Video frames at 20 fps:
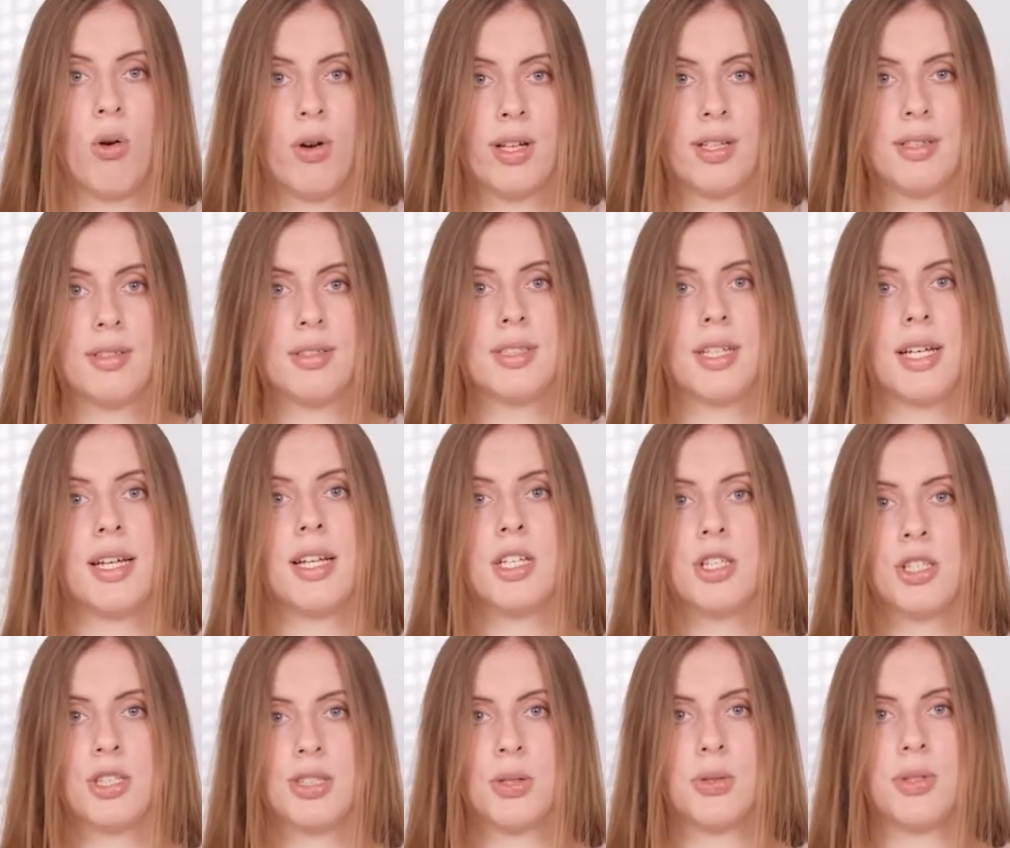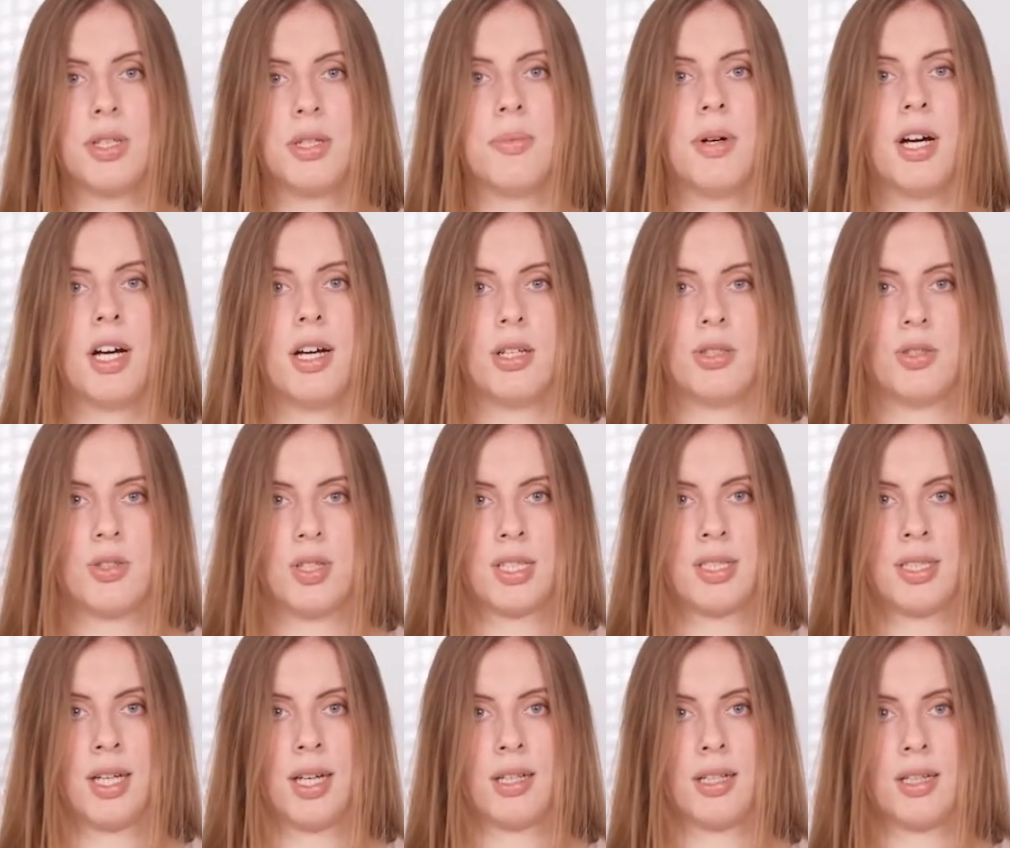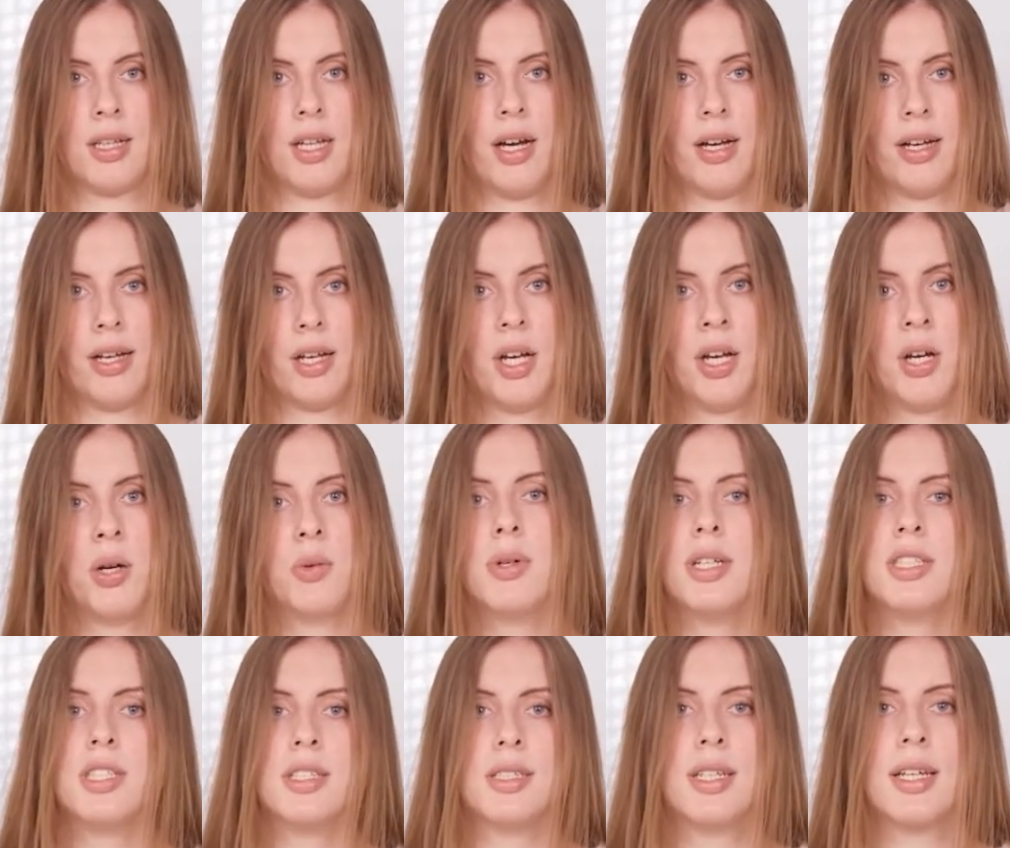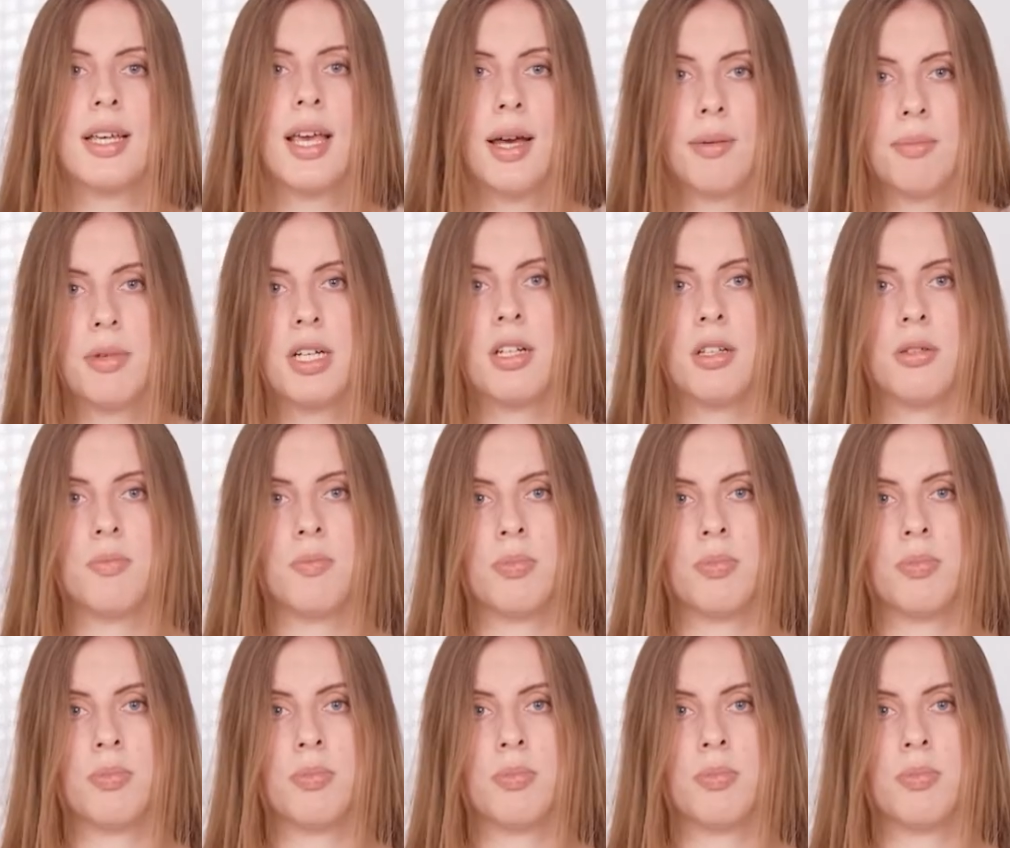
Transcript: oils and sodium hydroxide lye, which is a chemical